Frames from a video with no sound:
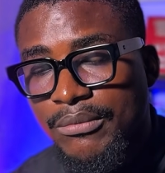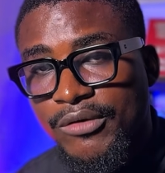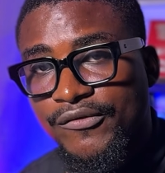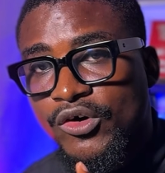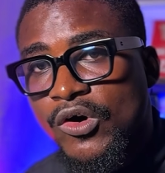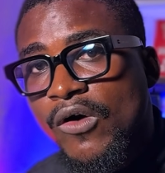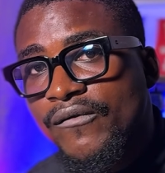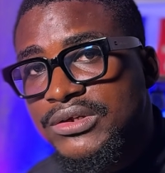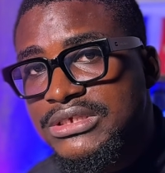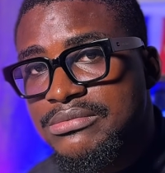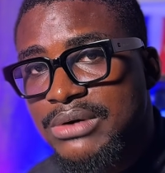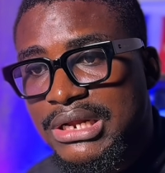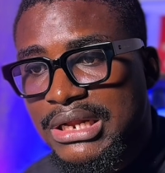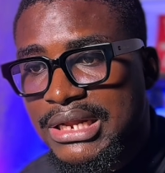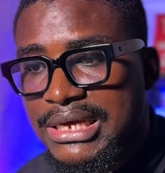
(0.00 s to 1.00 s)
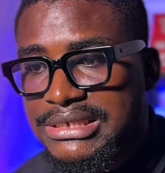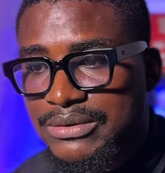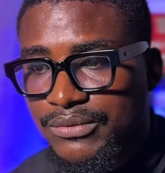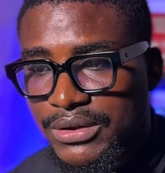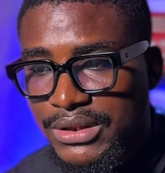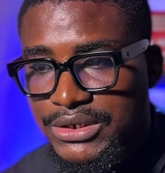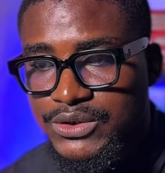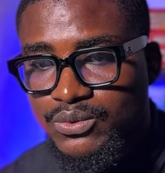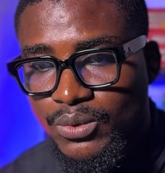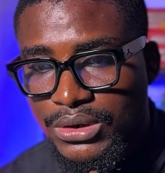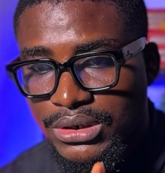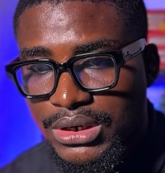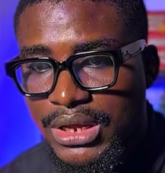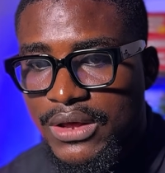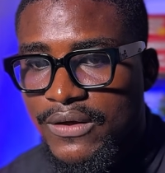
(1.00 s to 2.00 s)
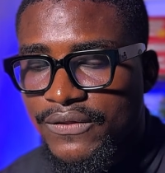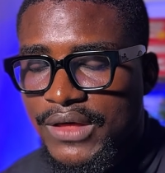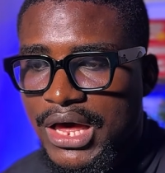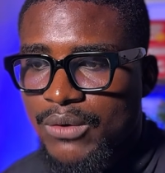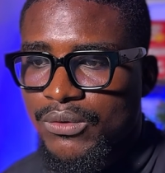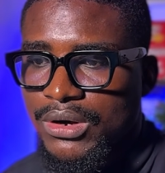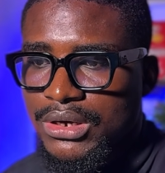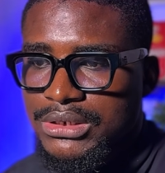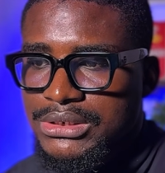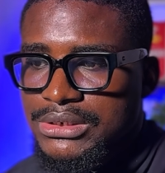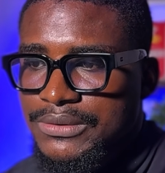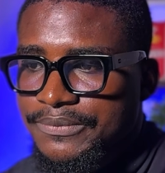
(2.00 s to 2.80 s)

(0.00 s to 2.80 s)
But if you're comfortable analyzing with this one, that works.